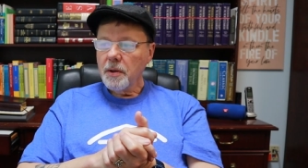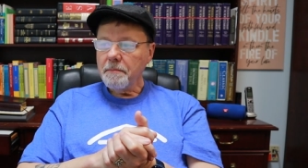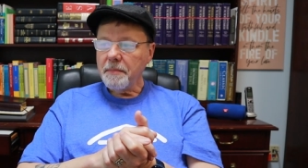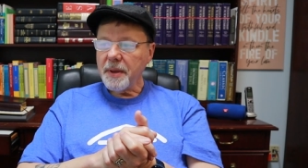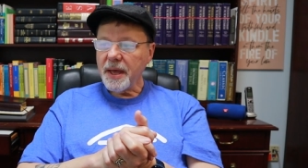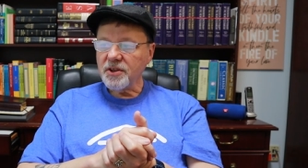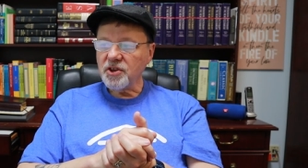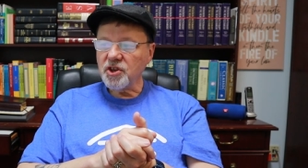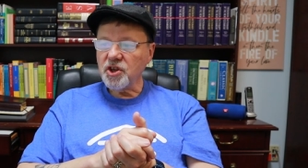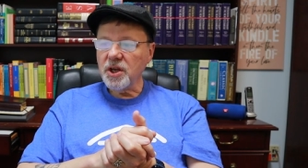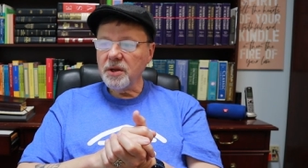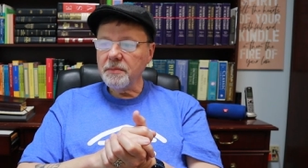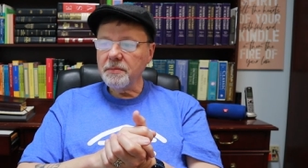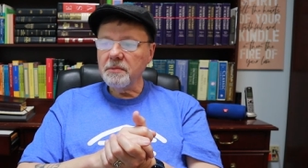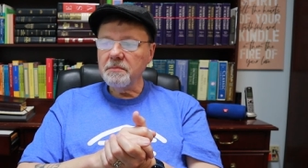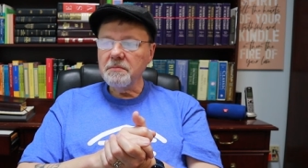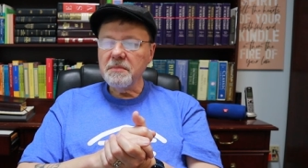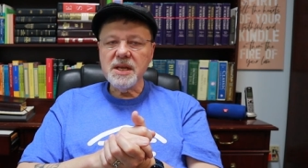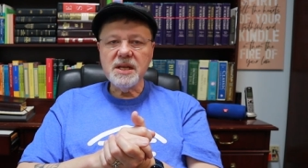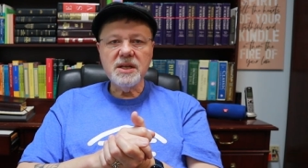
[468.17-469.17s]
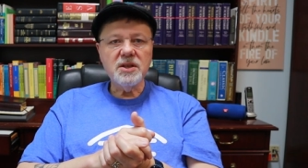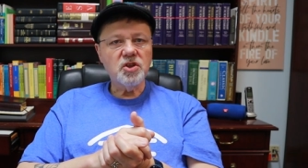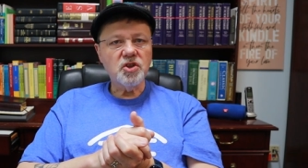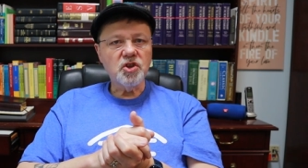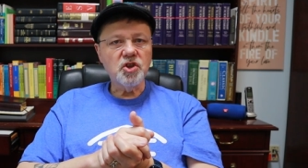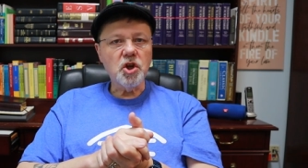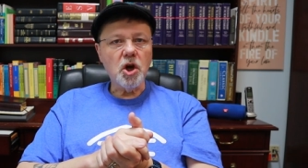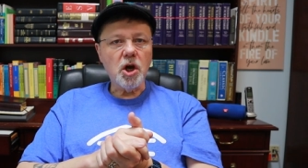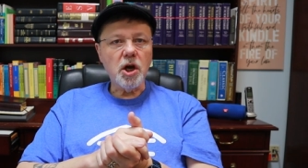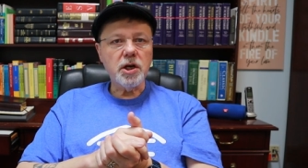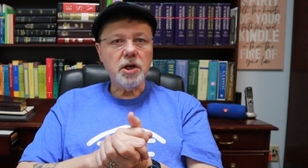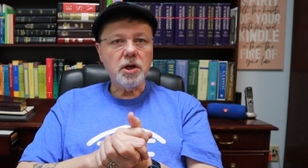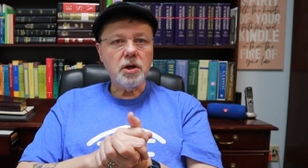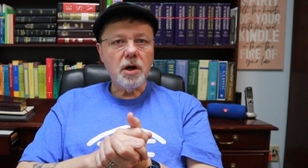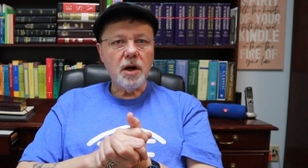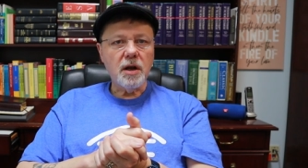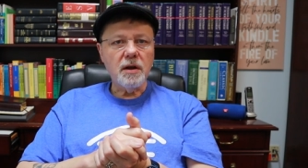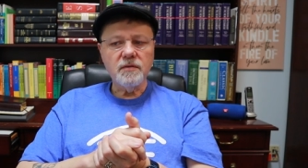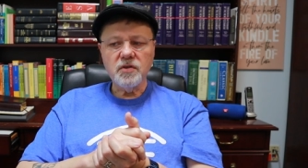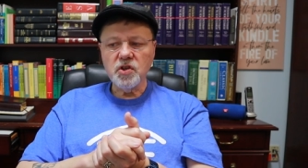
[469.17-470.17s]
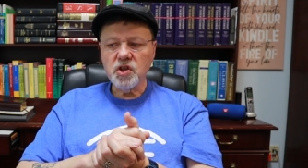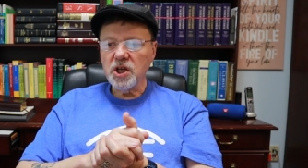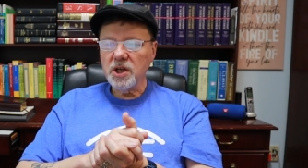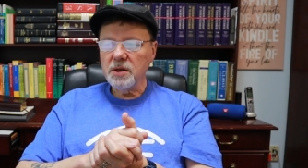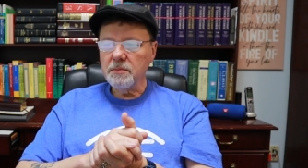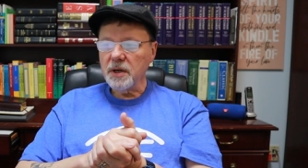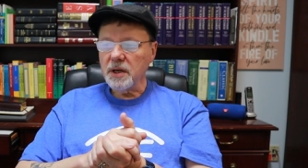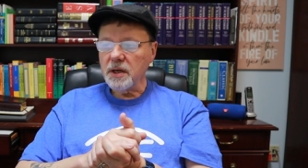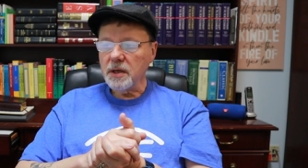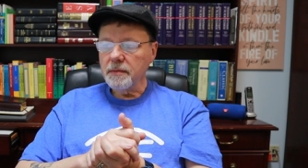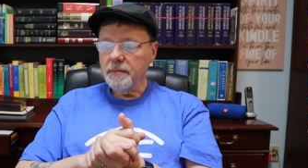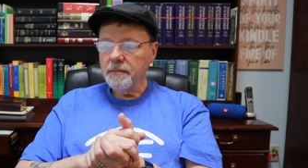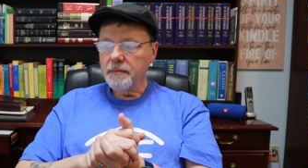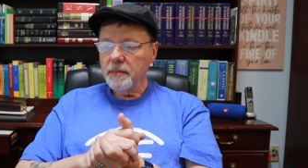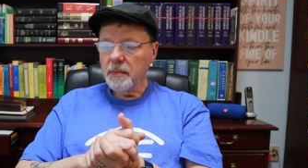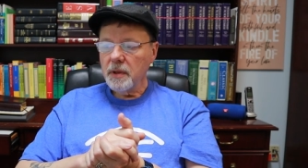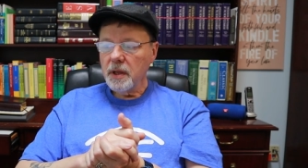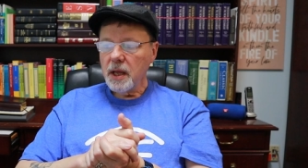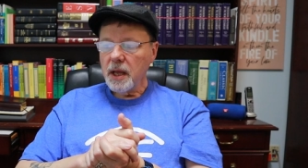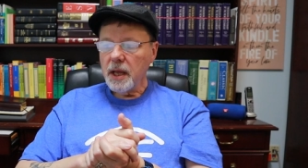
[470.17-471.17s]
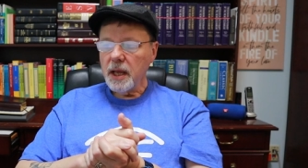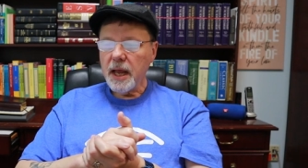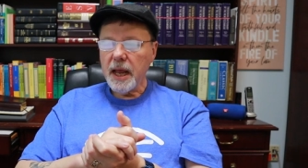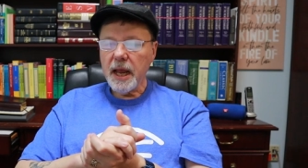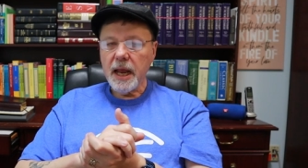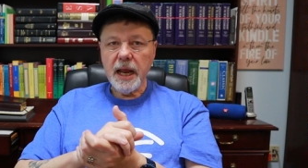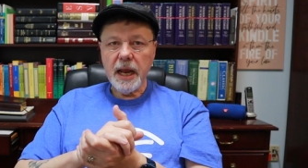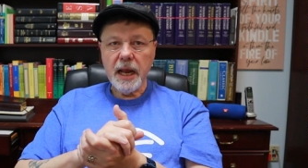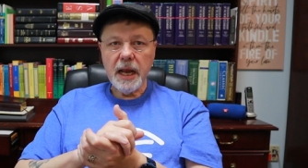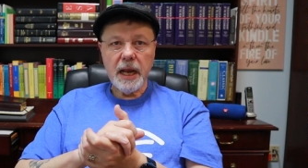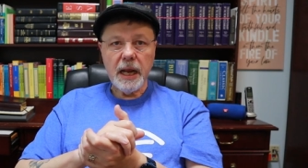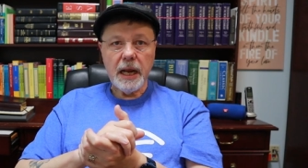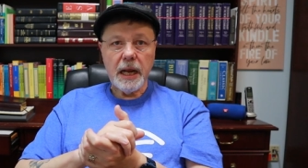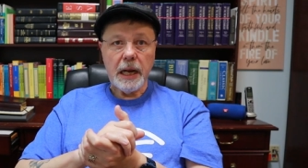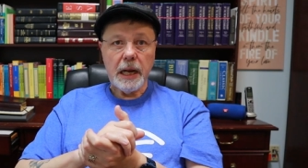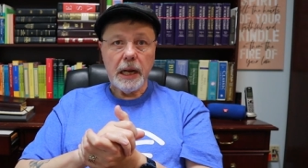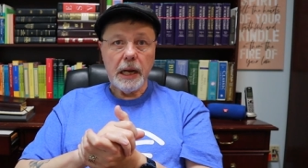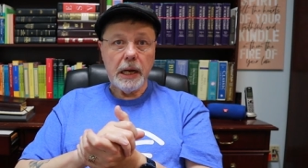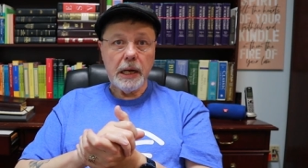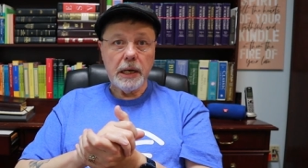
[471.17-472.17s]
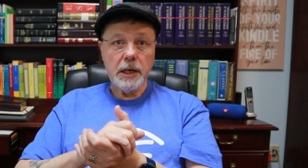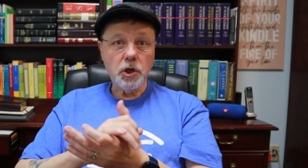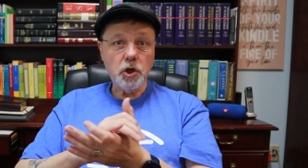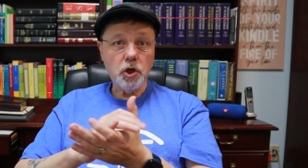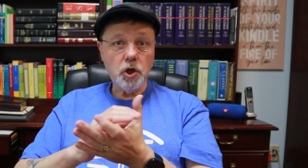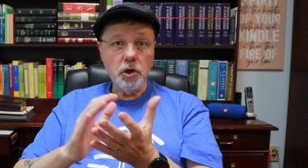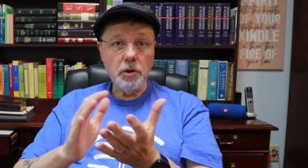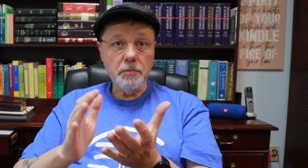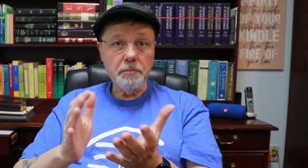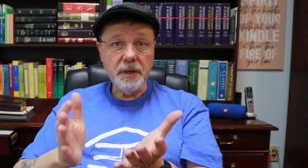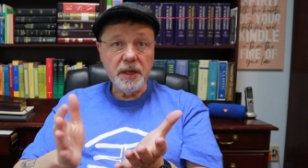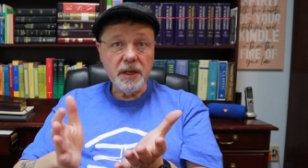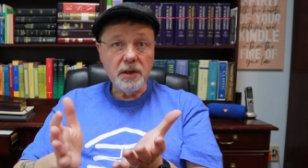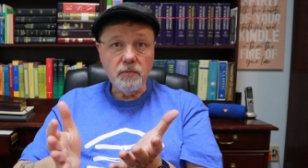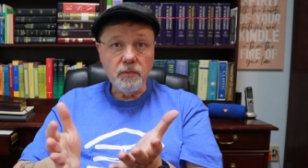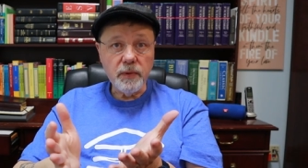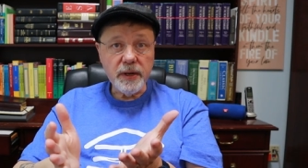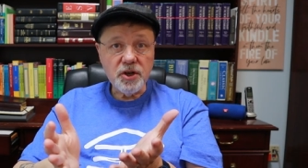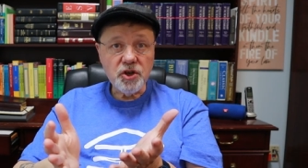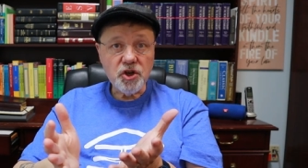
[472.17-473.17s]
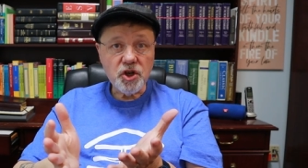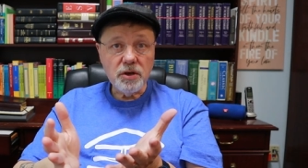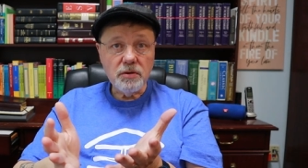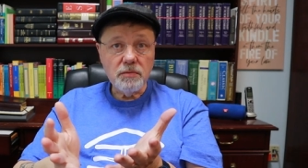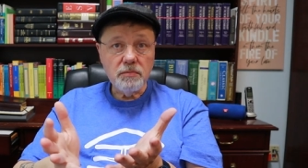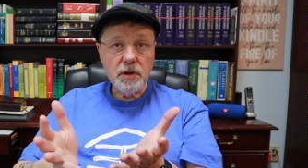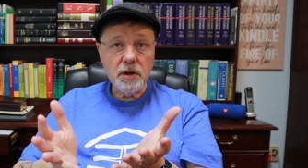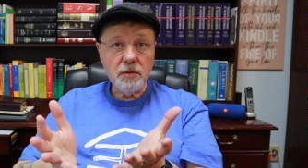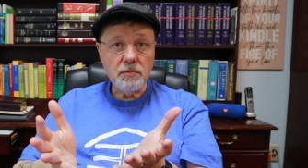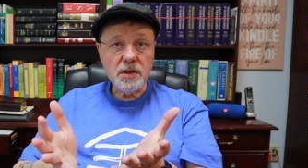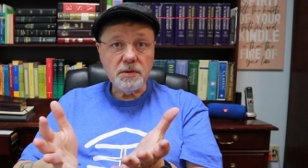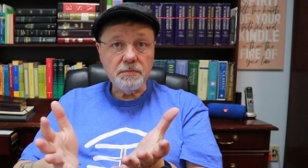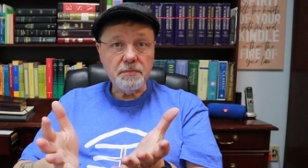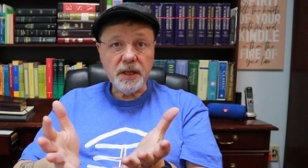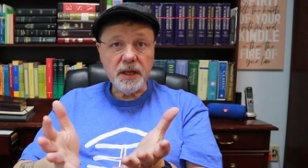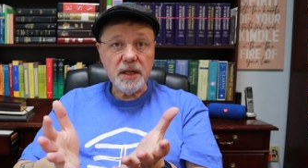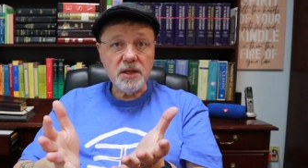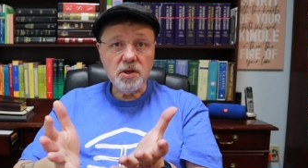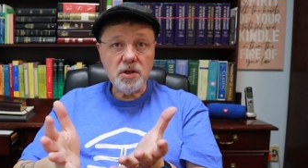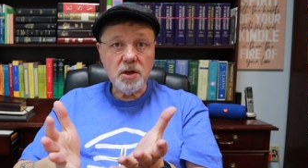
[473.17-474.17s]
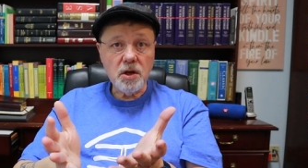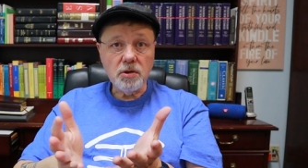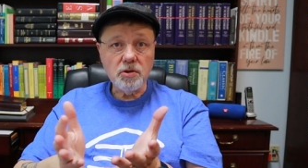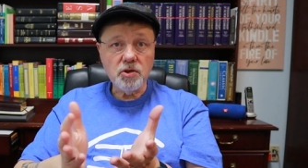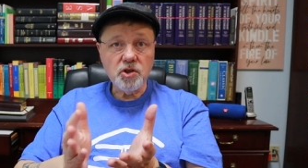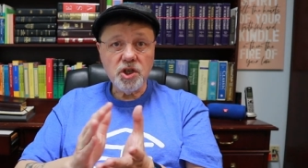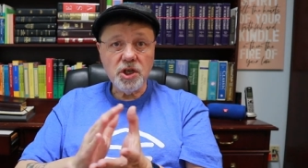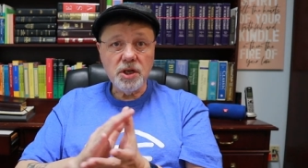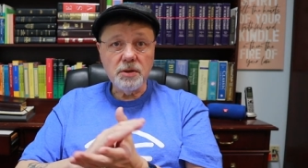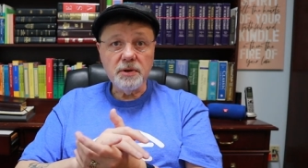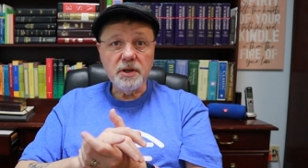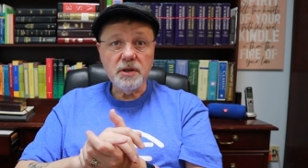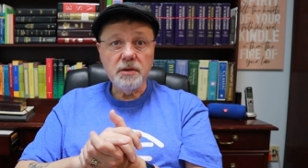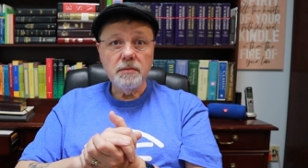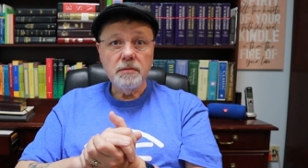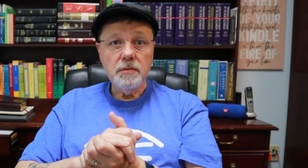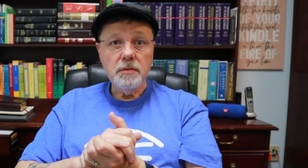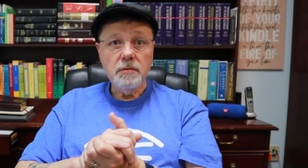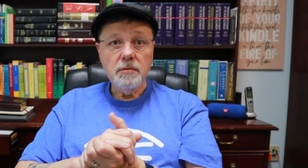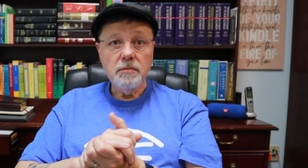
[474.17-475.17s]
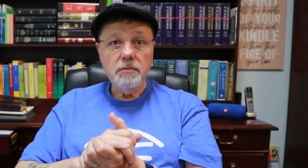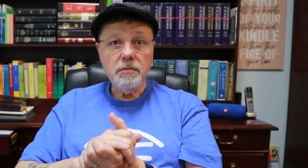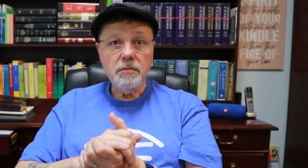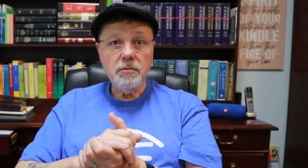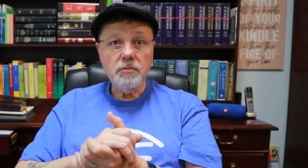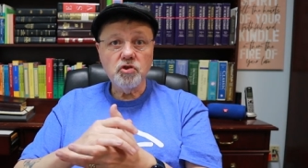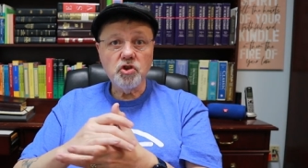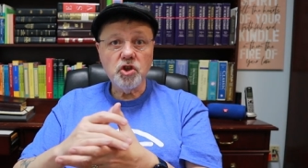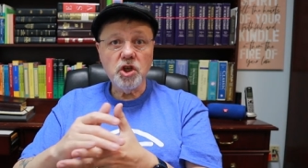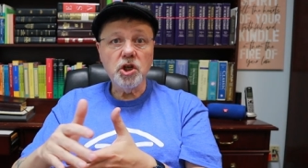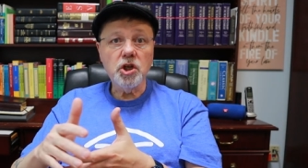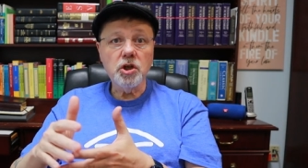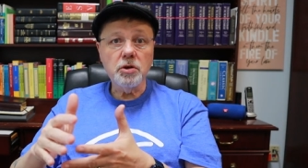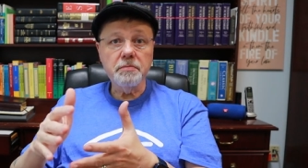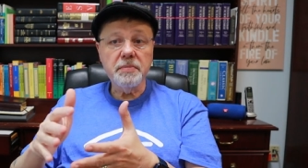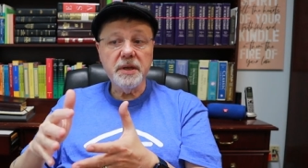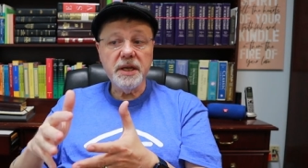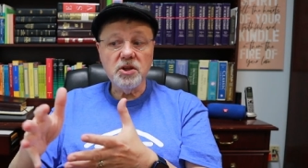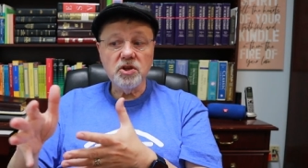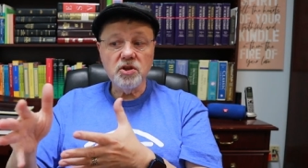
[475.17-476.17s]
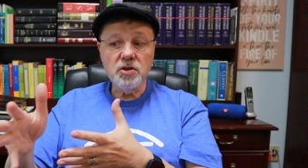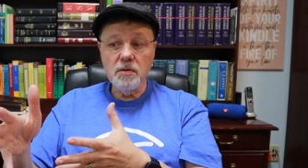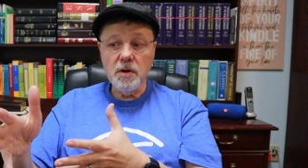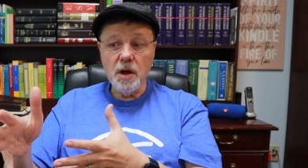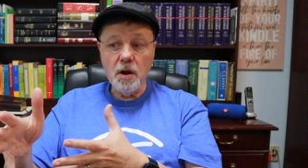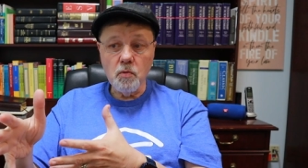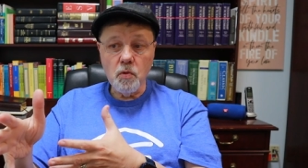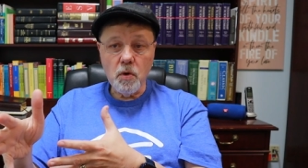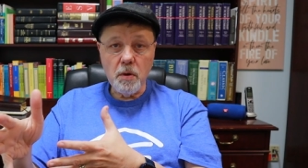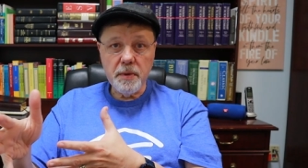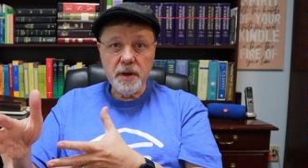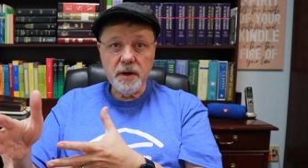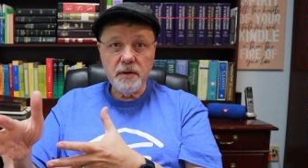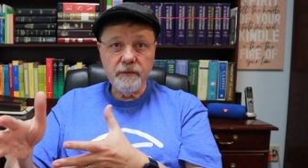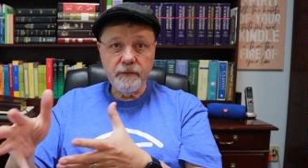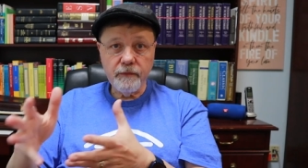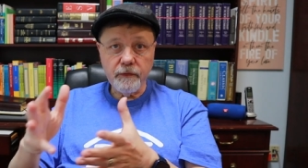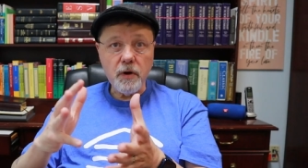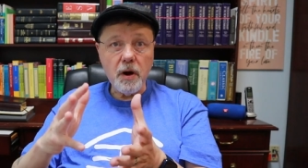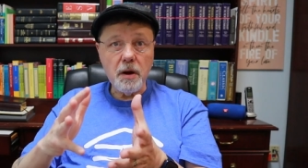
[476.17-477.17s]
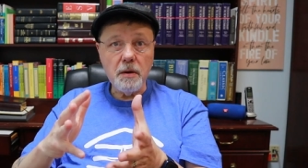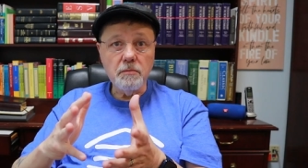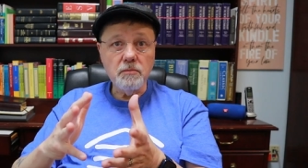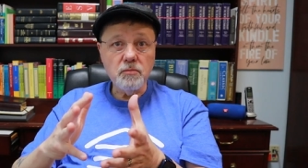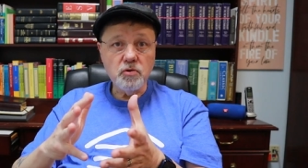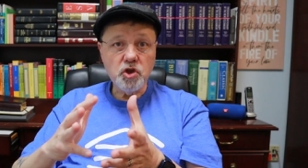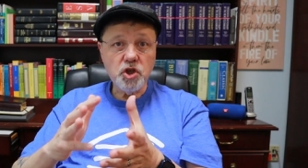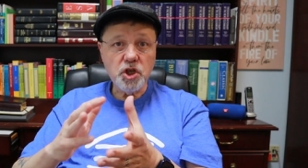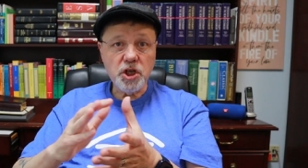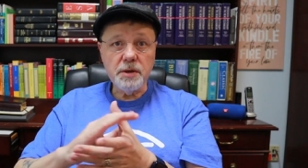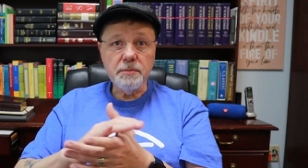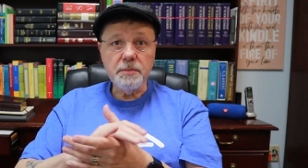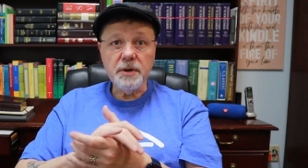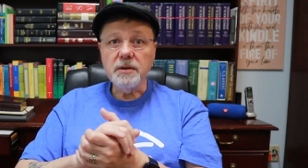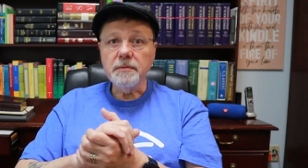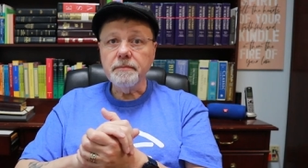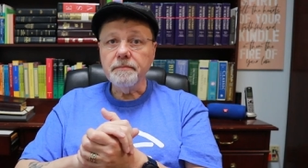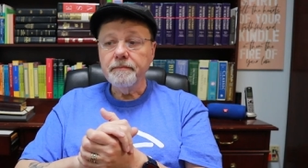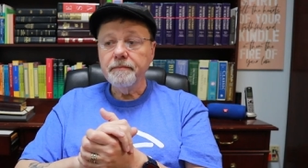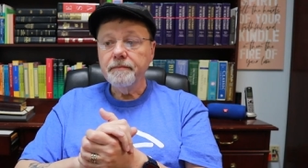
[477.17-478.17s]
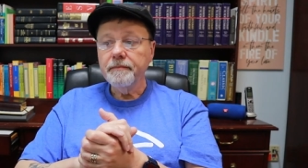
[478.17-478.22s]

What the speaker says: Bathsheba means daughter of Sheba, and could be a region. There was a place called Sheba. She could be a woman from Sheba.